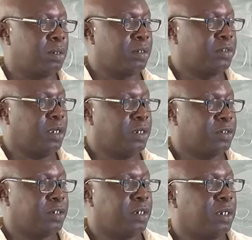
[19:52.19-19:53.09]
The
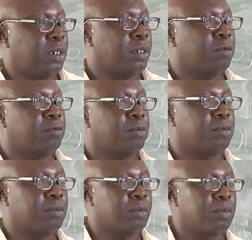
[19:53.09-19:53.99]
secretary
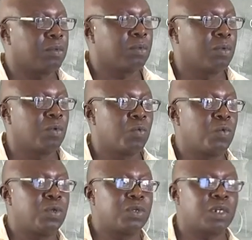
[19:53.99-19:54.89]

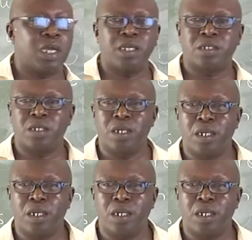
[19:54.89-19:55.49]
will write a